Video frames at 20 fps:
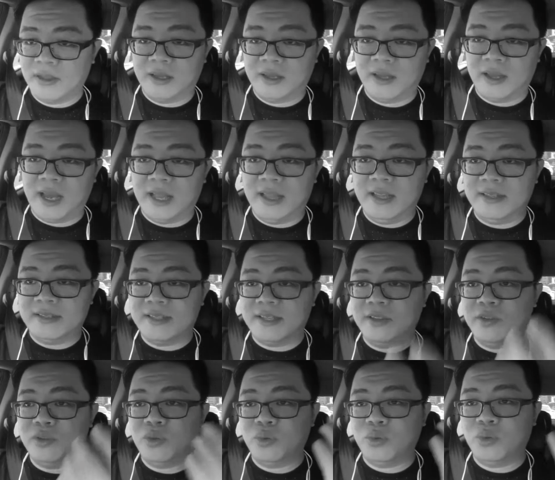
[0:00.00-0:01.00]
I
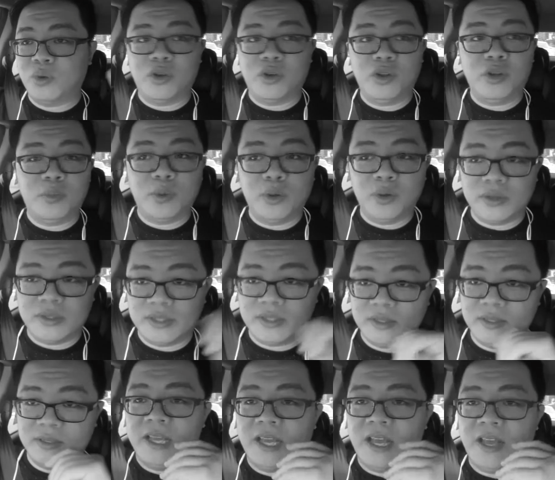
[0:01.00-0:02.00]
listen to
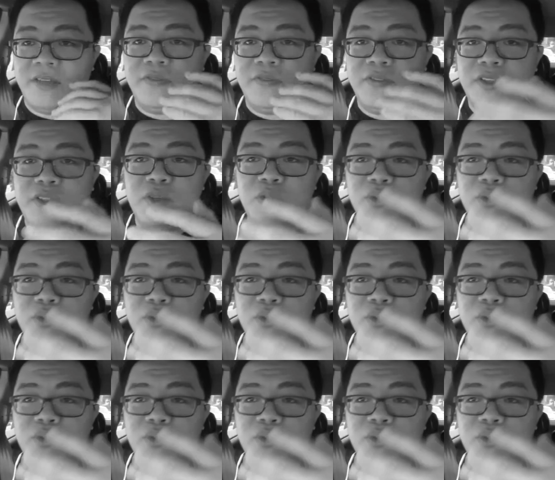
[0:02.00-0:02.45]
audiobooks. I've even